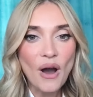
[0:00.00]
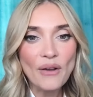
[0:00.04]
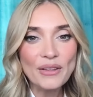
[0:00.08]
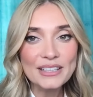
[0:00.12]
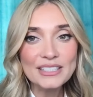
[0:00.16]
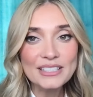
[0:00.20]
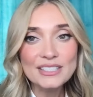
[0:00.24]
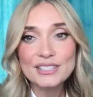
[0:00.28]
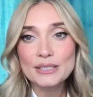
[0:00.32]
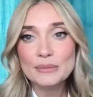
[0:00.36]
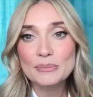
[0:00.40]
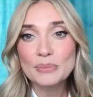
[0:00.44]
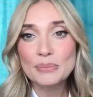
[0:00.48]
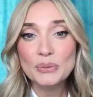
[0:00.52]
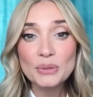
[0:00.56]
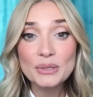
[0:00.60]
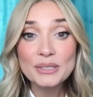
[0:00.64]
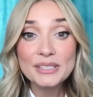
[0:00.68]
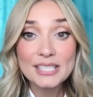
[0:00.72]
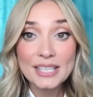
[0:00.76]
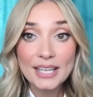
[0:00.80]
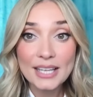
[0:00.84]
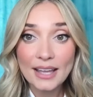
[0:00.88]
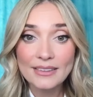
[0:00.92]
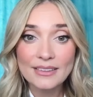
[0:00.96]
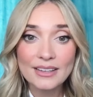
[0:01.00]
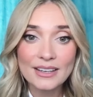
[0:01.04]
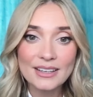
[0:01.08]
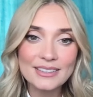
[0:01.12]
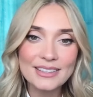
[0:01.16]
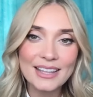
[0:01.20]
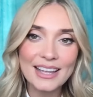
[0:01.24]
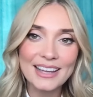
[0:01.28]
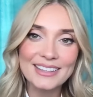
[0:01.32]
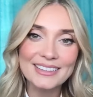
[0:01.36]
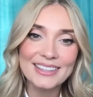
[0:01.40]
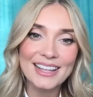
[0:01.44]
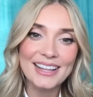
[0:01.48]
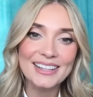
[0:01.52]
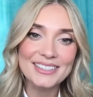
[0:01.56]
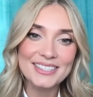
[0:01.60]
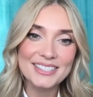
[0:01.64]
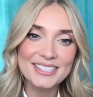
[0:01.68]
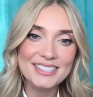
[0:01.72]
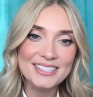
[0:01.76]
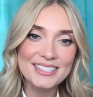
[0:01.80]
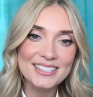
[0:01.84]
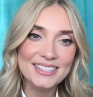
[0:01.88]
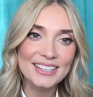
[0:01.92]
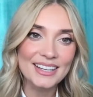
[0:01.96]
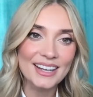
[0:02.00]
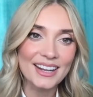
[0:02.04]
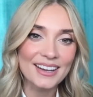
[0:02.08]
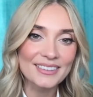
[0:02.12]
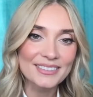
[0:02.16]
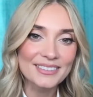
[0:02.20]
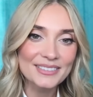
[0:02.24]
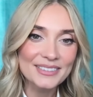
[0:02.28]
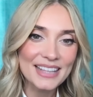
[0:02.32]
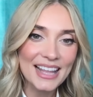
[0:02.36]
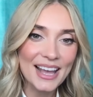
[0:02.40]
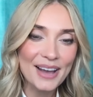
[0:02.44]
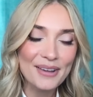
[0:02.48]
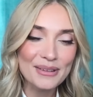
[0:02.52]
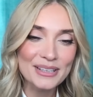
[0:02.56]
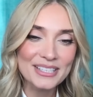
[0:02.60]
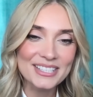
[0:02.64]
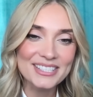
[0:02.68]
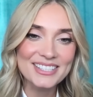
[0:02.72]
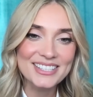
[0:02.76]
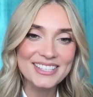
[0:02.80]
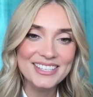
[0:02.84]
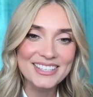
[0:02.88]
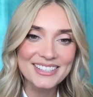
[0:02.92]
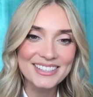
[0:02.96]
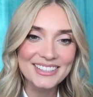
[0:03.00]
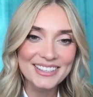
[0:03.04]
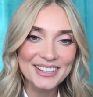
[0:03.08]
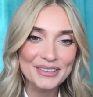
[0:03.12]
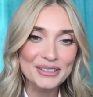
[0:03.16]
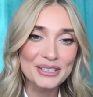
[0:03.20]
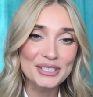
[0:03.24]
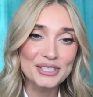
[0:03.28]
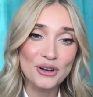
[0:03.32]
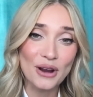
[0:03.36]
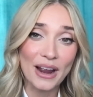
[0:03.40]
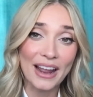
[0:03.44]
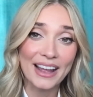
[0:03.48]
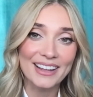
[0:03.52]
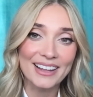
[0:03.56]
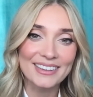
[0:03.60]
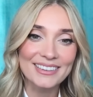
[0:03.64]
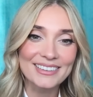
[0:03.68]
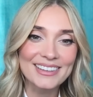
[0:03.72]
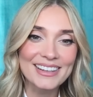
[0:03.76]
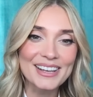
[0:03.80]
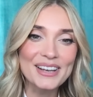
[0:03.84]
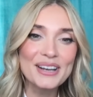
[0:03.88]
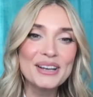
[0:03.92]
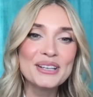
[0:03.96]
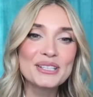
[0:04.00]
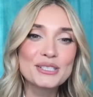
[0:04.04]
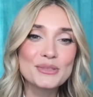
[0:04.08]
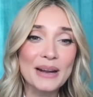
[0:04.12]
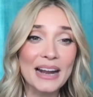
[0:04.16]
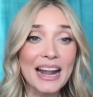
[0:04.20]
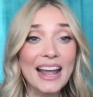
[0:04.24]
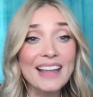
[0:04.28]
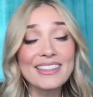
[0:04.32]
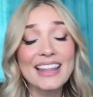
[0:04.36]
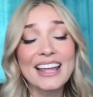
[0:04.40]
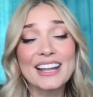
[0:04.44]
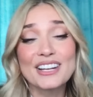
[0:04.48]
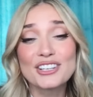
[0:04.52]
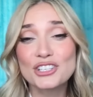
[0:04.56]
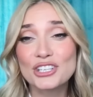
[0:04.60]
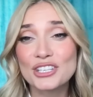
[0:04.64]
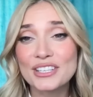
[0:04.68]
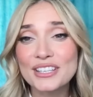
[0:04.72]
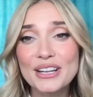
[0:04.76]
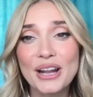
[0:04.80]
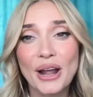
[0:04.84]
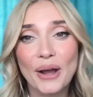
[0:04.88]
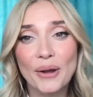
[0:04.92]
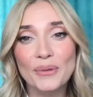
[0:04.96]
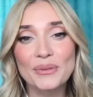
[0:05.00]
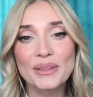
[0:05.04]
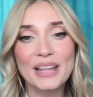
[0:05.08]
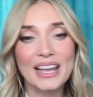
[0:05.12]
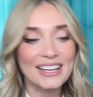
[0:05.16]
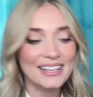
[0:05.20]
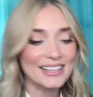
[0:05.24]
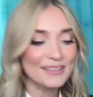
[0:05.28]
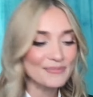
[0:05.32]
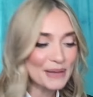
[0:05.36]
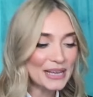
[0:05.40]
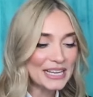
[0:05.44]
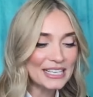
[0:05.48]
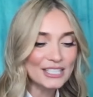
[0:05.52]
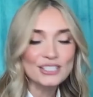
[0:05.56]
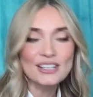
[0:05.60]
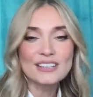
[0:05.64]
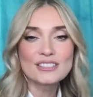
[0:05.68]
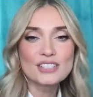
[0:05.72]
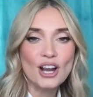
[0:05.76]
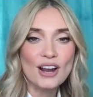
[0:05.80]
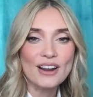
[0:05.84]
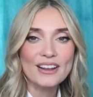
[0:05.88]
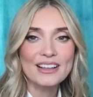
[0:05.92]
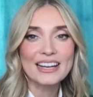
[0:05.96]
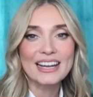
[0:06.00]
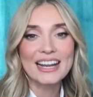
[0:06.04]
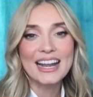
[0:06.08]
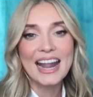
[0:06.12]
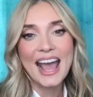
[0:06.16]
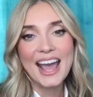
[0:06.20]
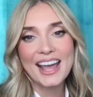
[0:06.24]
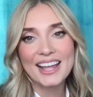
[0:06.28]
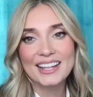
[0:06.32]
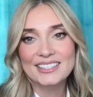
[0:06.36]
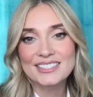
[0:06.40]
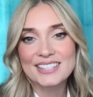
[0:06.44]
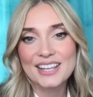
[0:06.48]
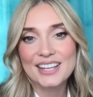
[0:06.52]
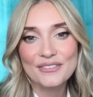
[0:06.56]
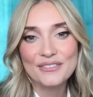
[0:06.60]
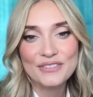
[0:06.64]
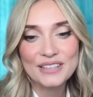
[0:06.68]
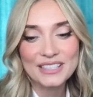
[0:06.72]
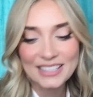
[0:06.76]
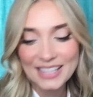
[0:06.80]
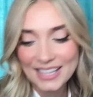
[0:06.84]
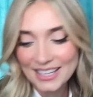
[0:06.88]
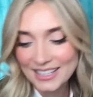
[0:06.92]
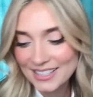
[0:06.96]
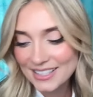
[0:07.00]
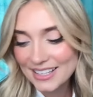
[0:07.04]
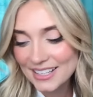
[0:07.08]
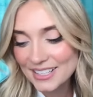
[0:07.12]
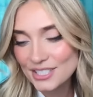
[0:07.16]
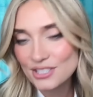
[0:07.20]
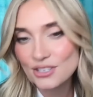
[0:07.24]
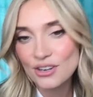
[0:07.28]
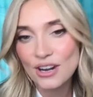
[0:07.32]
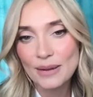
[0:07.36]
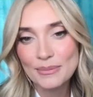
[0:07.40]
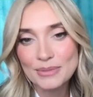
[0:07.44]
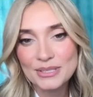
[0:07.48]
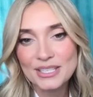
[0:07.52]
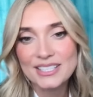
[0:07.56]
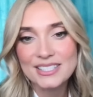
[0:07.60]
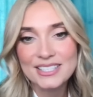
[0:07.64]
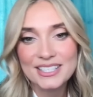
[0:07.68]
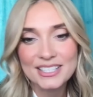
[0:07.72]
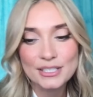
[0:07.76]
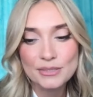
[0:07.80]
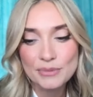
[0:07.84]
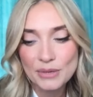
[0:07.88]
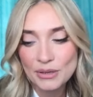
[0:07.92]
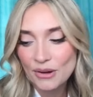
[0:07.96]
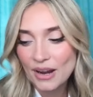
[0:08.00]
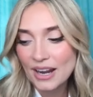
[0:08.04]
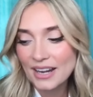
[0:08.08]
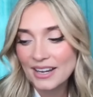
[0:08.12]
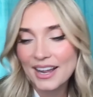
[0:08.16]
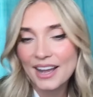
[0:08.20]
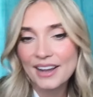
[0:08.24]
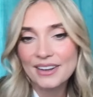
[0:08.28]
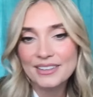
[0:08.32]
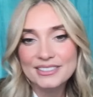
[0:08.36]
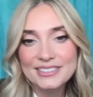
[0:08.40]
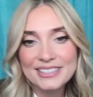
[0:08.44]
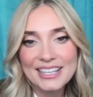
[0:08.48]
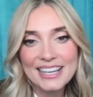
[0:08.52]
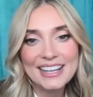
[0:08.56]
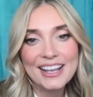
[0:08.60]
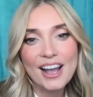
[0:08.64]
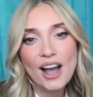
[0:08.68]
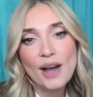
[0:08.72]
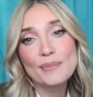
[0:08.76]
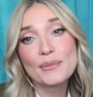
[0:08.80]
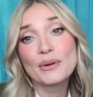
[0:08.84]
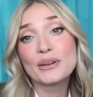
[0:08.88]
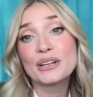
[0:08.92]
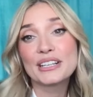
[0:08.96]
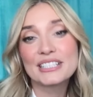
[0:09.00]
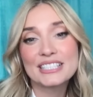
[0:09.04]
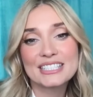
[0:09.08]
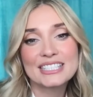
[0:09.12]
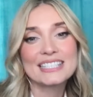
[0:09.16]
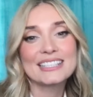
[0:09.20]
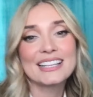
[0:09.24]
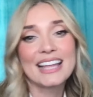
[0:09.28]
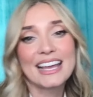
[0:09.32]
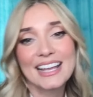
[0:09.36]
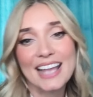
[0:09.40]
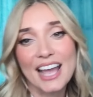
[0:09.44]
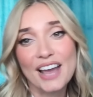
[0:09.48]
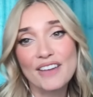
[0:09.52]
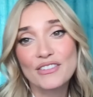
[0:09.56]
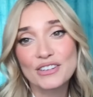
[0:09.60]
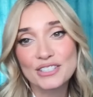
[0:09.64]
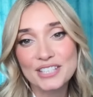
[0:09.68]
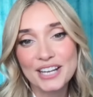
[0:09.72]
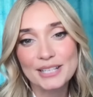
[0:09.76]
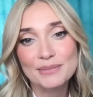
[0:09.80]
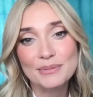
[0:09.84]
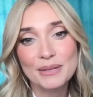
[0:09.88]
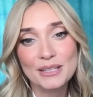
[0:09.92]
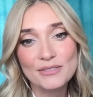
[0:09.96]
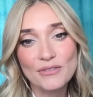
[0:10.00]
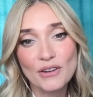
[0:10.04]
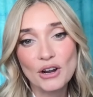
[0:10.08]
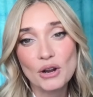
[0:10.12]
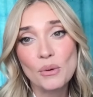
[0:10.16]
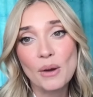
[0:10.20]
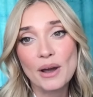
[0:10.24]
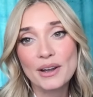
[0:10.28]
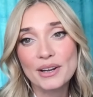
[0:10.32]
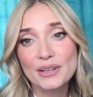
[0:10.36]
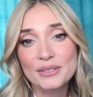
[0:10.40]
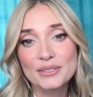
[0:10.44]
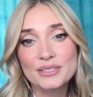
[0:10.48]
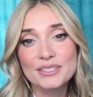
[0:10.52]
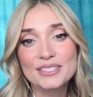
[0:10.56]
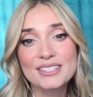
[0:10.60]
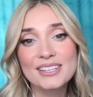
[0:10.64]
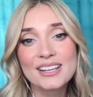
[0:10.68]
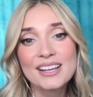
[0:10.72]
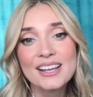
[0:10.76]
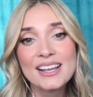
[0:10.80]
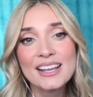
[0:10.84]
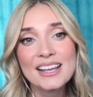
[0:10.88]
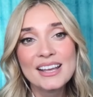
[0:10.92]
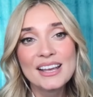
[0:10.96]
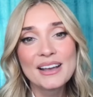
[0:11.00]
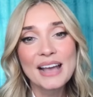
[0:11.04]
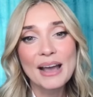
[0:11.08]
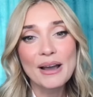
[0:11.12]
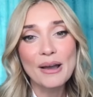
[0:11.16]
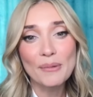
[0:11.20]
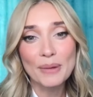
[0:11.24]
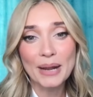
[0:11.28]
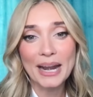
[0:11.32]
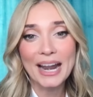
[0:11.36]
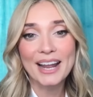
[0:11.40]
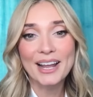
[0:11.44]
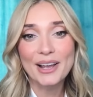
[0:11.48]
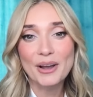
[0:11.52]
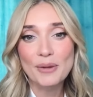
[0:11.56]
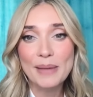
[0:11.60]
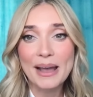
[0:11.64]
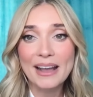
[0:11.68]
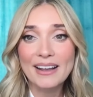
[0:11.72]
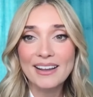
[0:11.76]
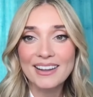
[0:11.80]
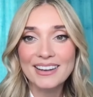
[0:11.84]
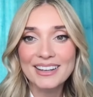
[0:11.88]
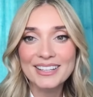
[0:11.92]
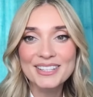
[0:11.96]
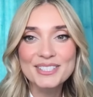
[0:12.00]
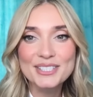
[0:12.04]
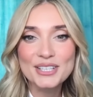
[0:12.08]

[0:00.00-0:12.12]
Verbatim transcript: fall into the pool together. Like that's, you know, that was, it was great. It was great. And then she, you know, like being targeted ads, I feel like Instagram's listening to me right now. Like I'm going to see like advertisements for Quatos when I go back on